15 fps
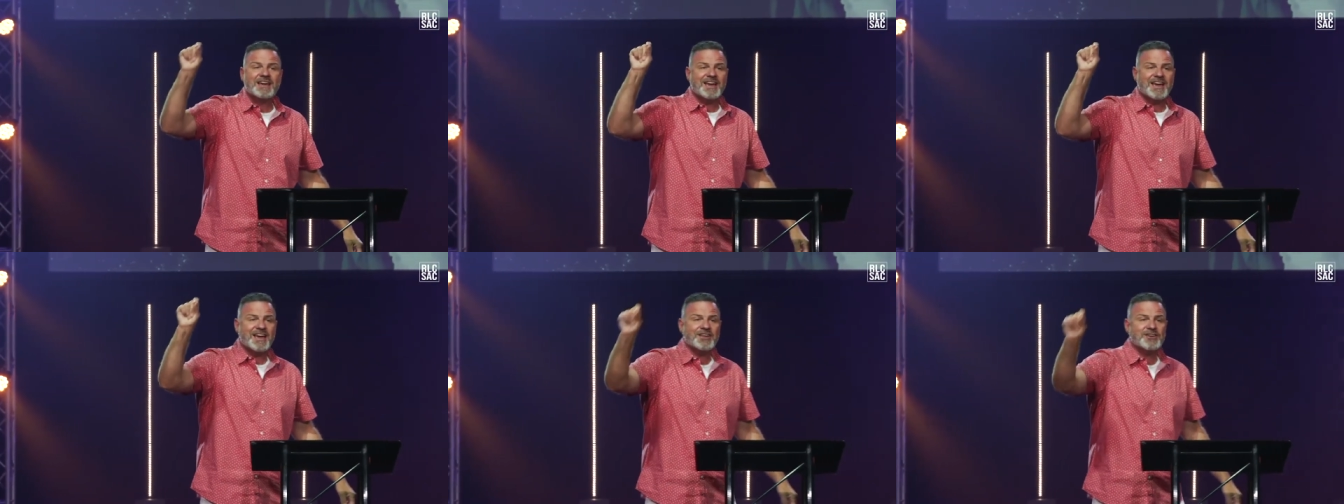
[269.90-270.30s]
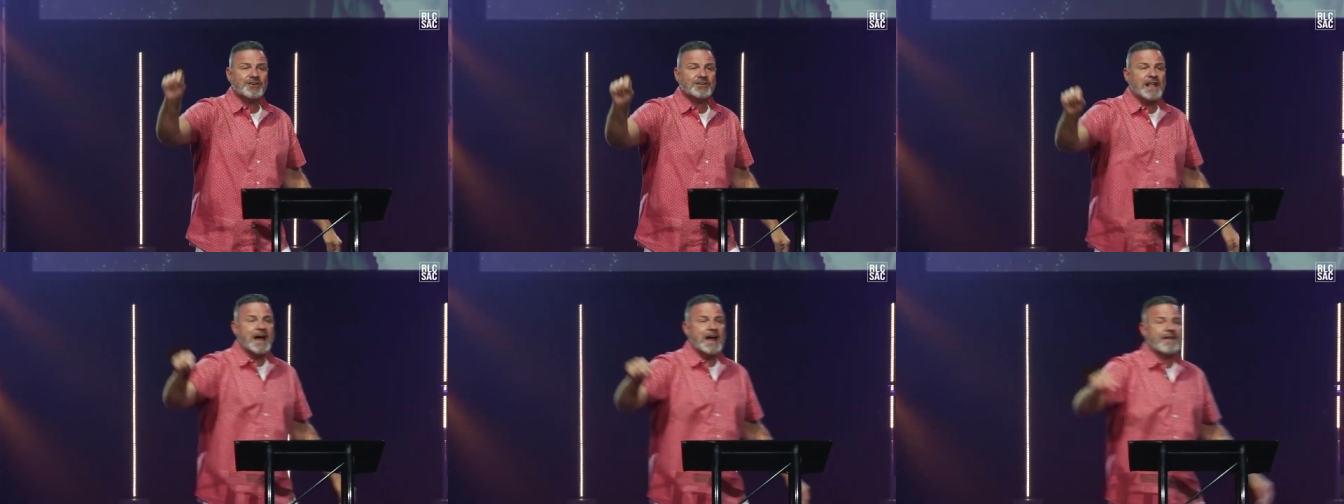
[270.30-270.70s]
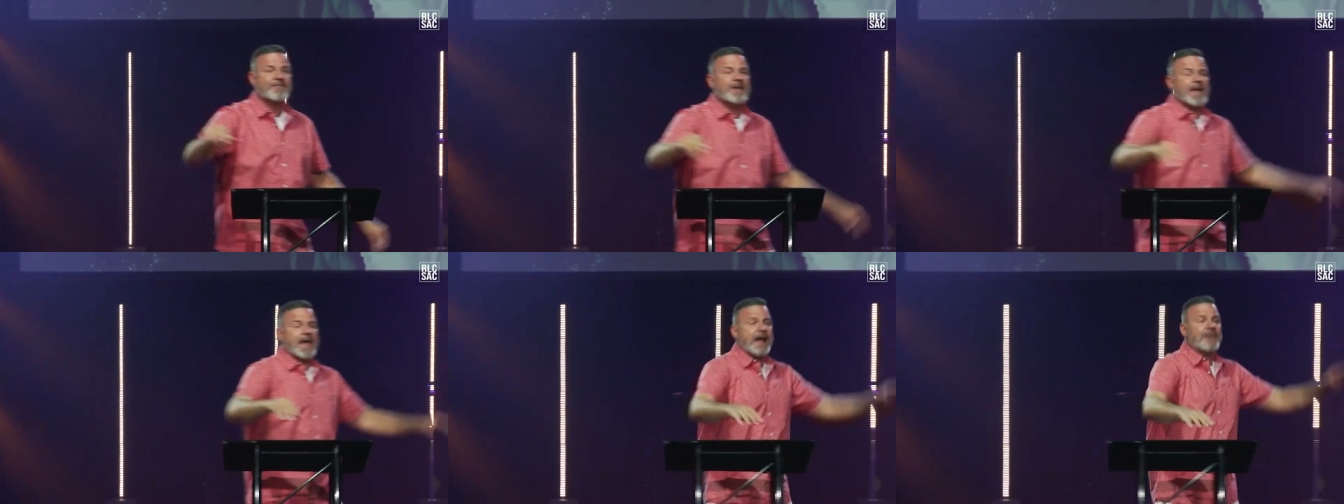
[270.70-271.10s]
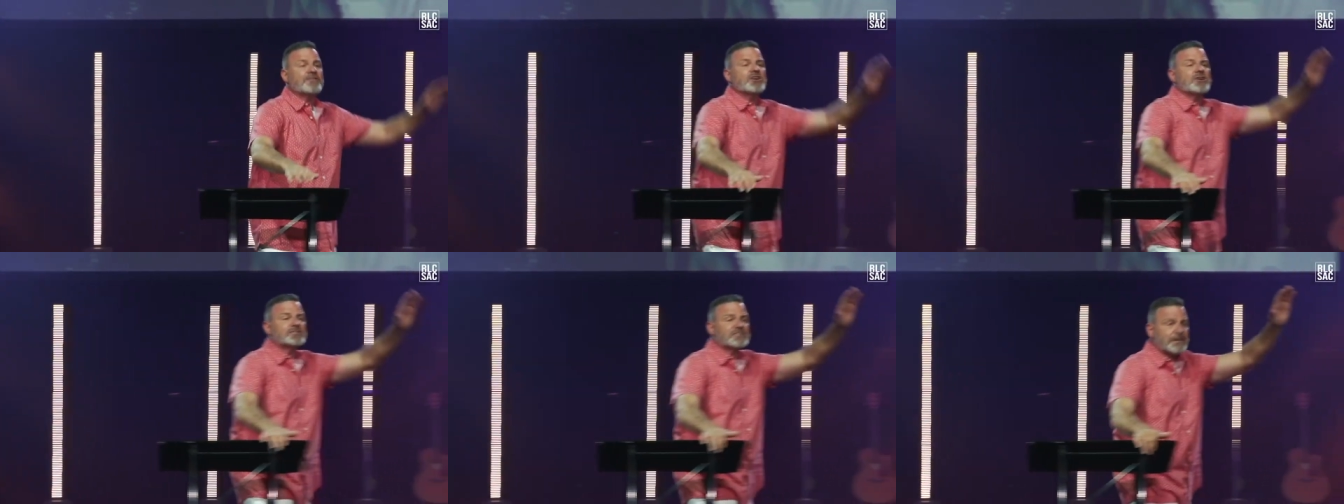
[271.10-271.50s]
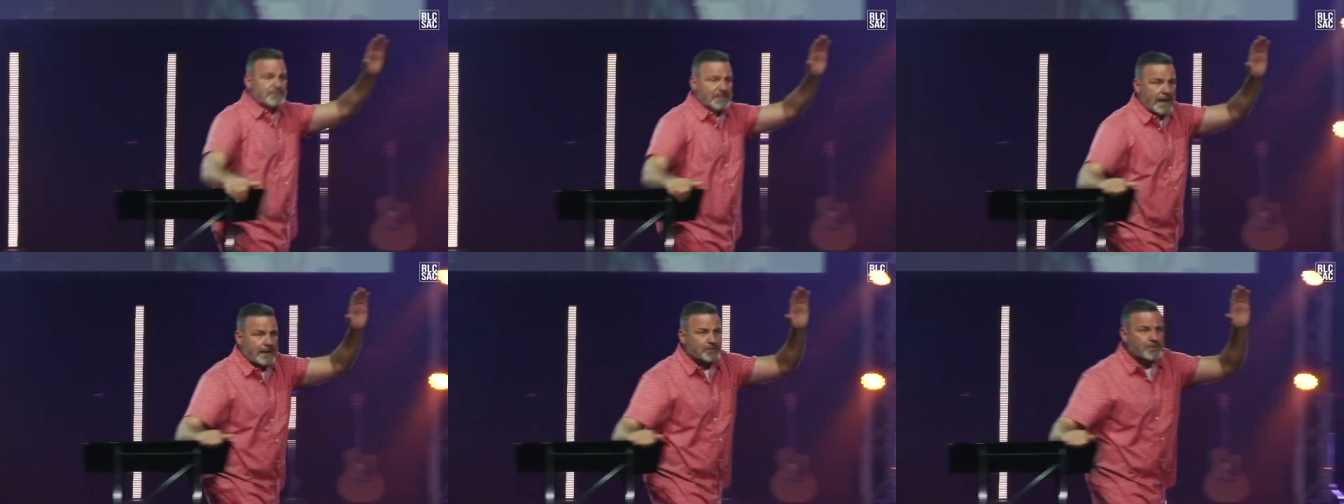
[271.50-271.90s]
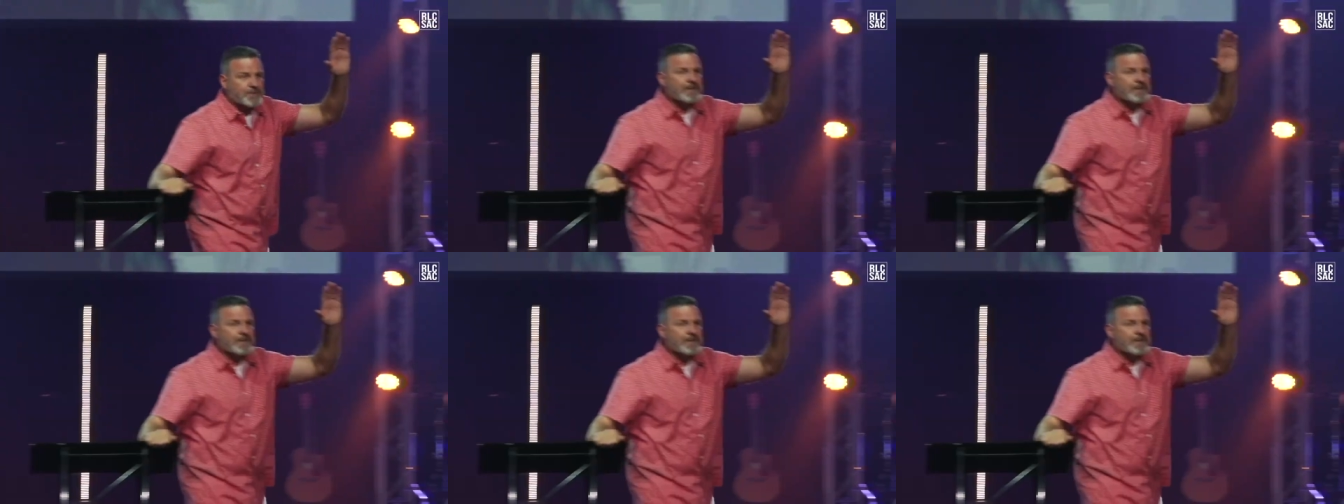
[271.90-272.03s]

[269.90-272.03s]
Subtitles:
in your life. How many know sometimes